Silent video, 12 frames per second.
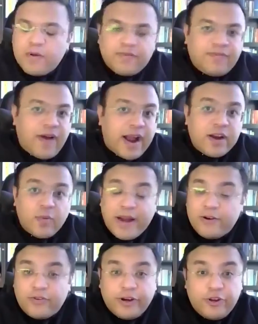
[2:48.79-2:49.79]
find a way
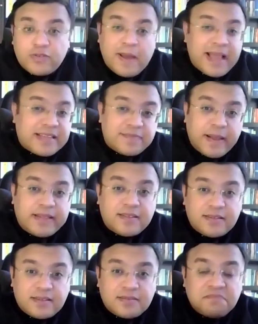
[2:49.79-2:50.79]
to reduce my
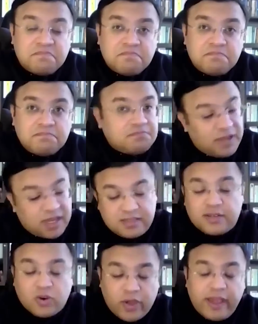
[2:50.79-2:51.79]
expenses. I
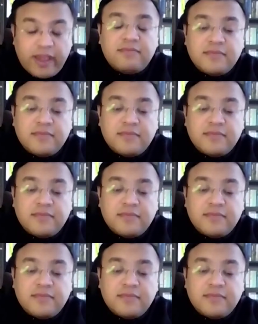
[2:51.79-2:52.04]
said, okay.